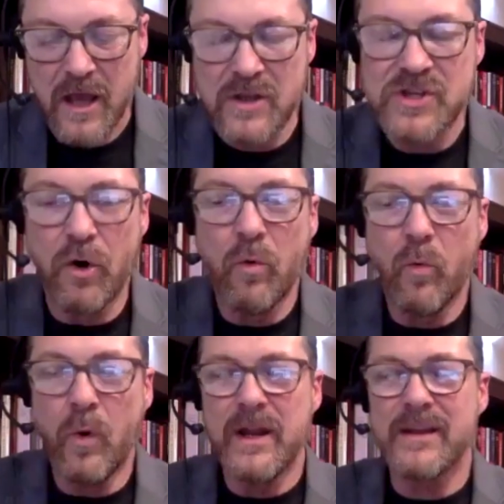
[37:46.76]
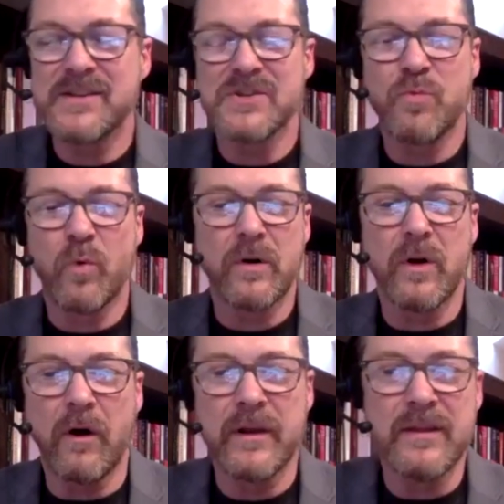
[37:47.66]
So since we're
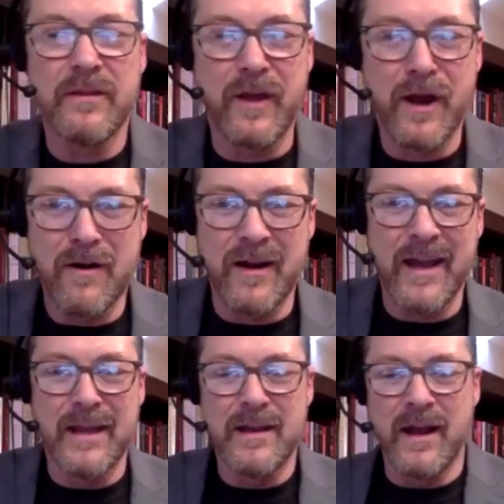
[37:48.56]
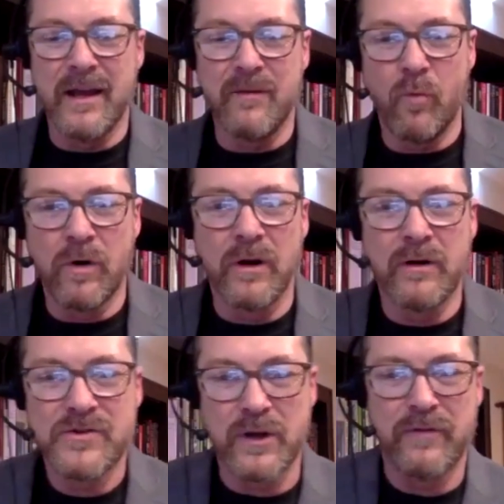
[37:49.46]
already there and we're
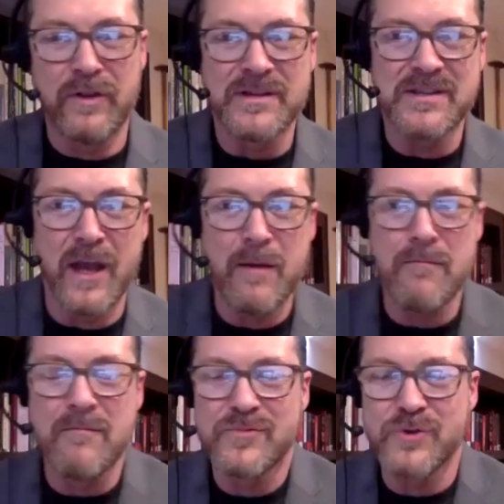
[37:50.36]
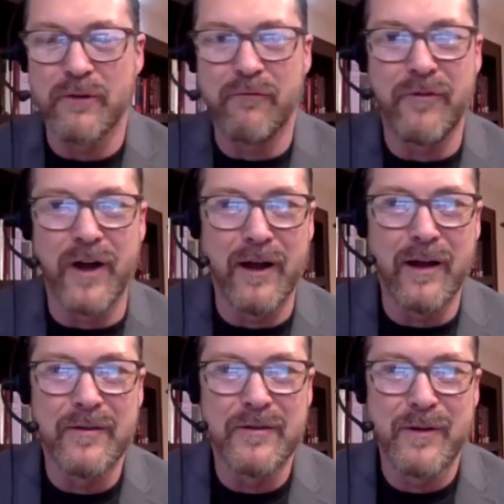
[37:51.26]
sort of in the same sort
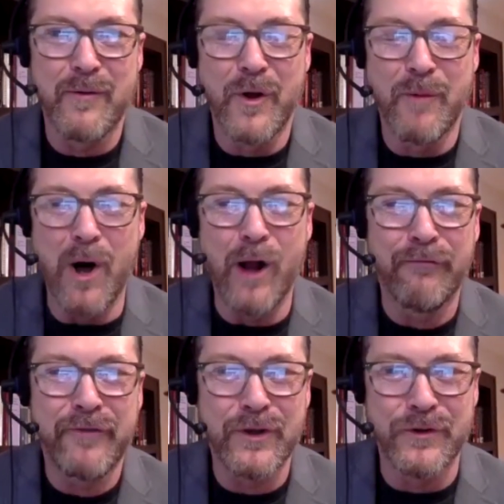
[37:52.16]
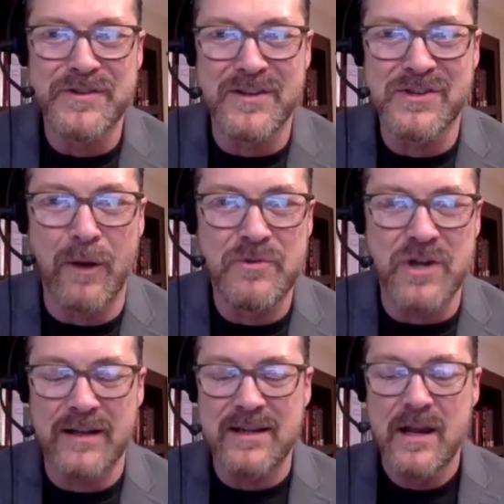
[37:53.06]
of ball field as this
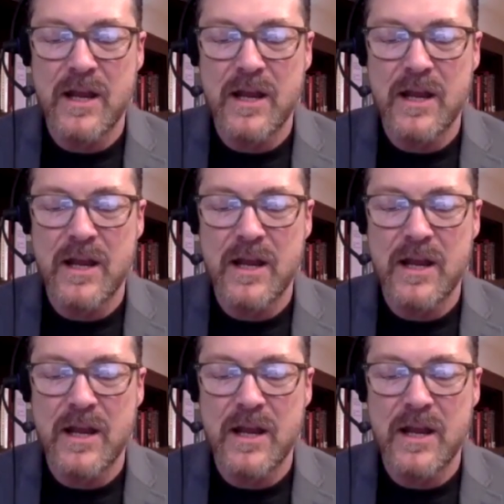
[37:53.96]
subject,